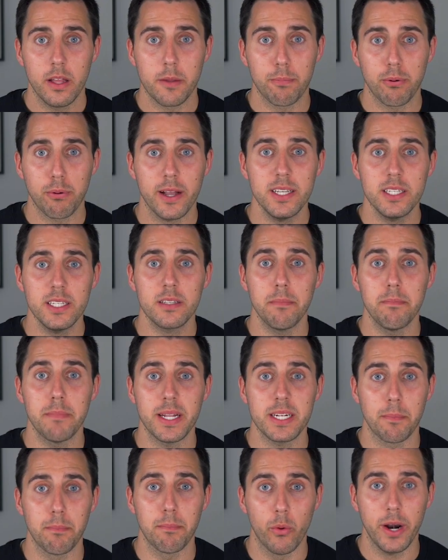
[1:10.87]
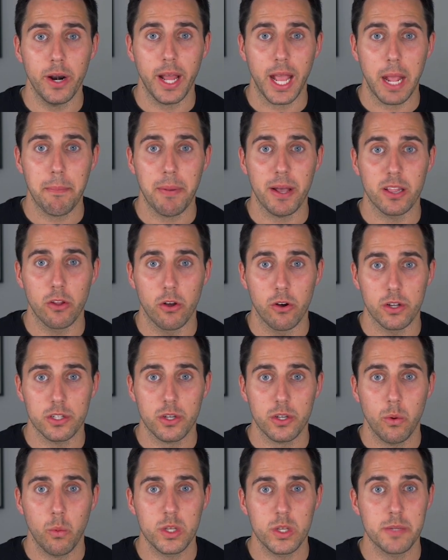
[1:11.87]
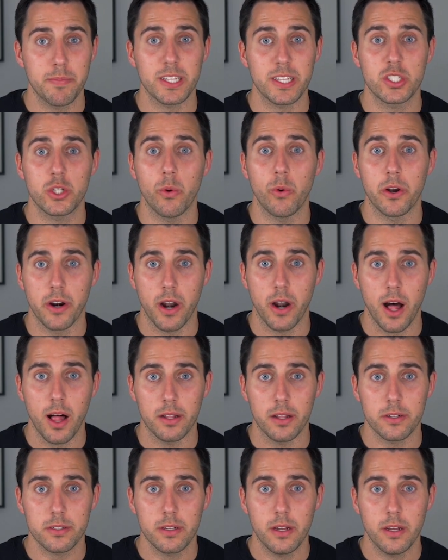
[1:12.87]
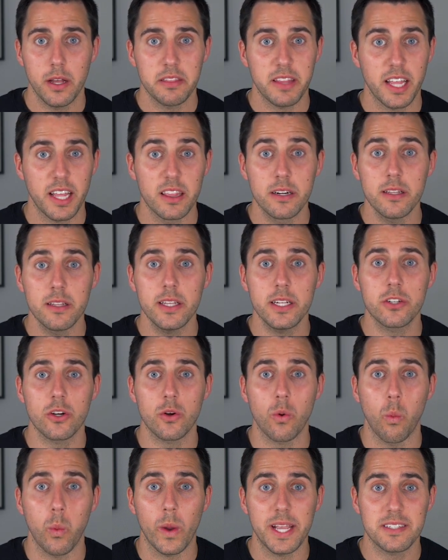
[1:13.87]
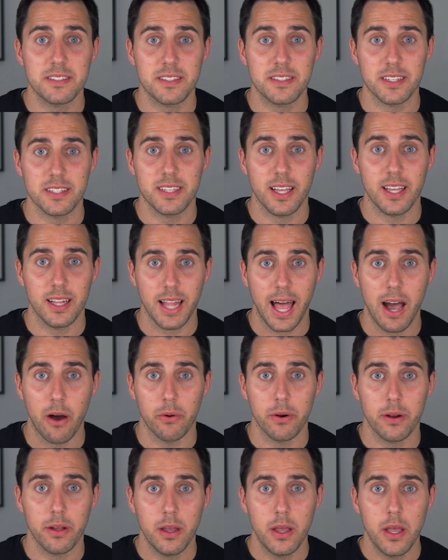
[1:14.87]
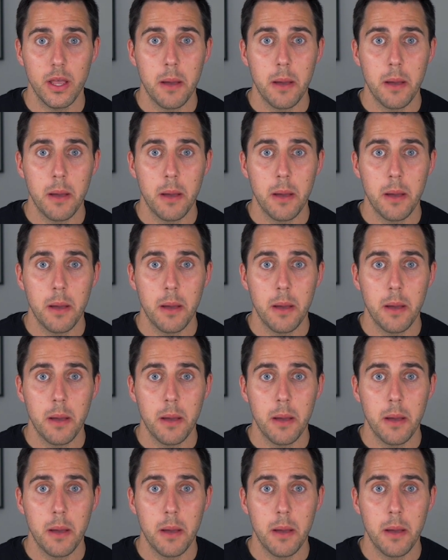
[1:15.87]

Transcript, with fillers: The price to mint a Bored Ape at launch was about two hundred dollars. They literally took weeks to sell out.